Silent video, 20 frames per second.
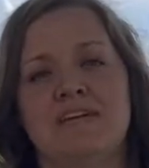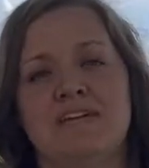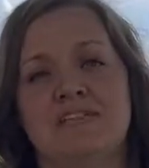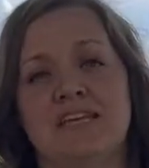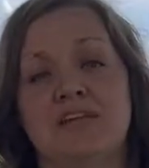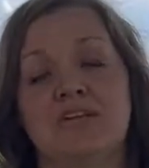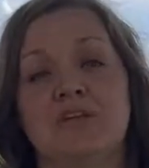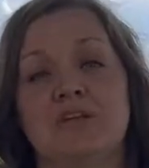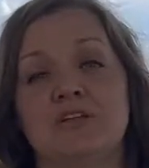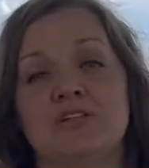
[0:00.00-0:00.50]

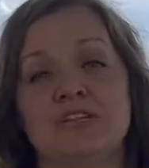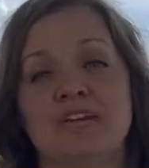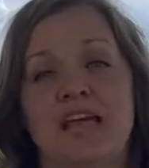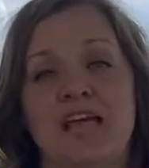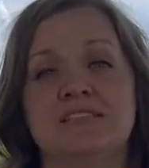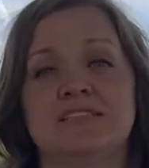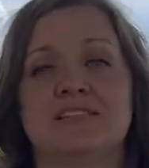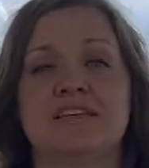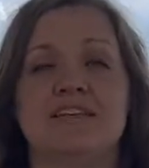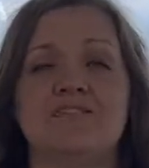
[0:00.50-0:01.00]
technology
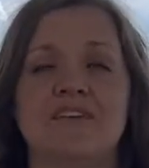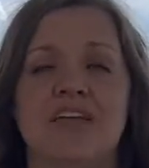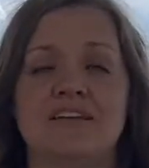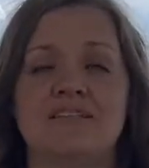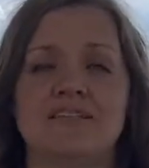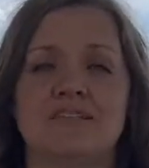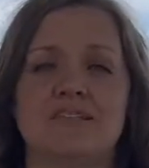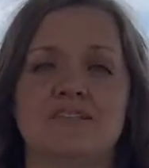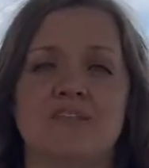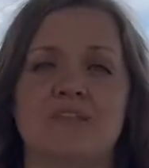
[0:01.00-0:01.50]
as it
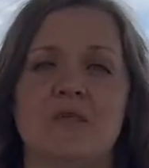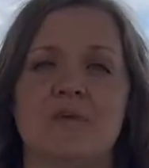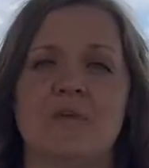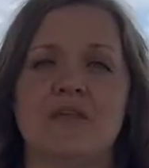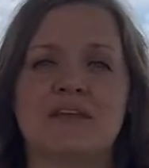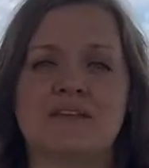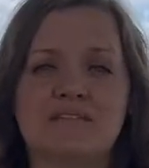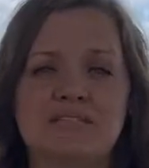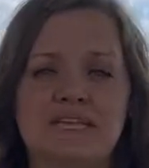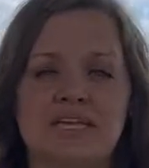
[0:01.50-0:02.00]
advances so that we
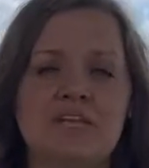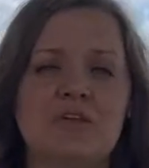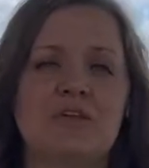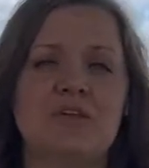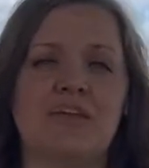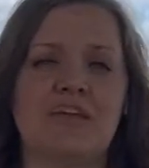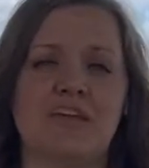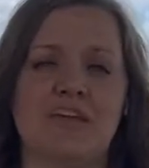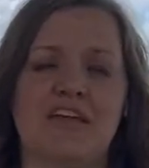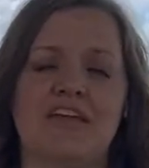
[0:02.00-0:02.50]
continue
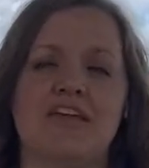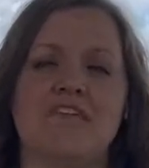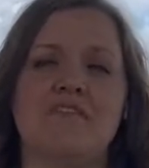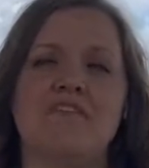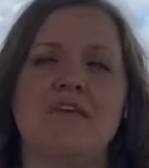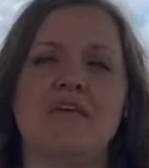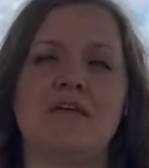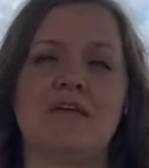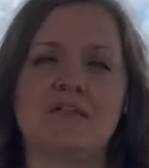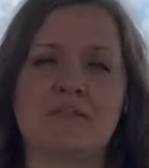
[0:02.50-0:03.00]
to give
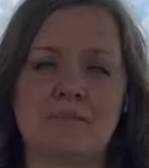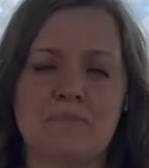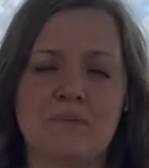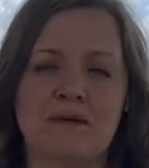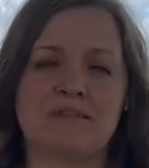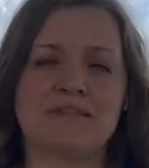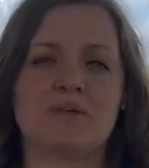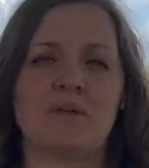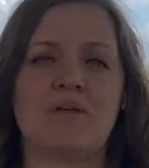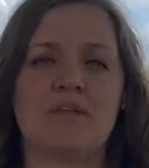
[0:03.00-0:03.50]
the
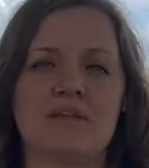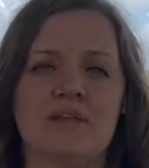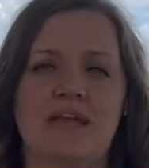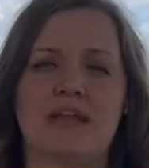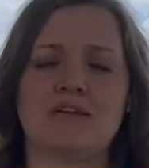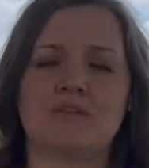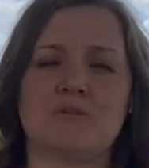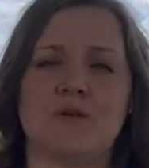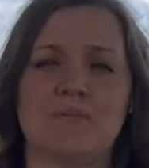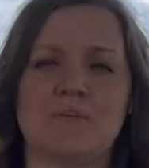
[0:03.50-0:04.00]
best quality
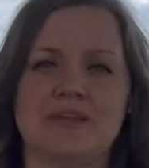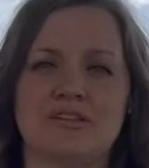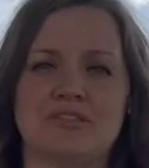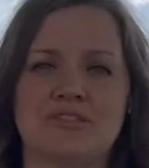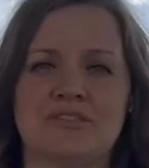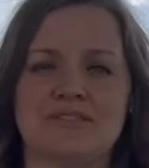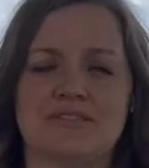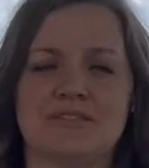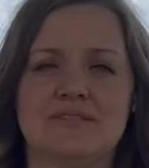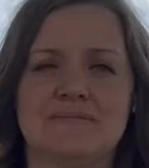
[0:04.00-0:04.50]
care to our
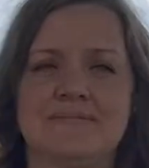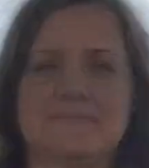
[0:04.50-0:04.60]
patients.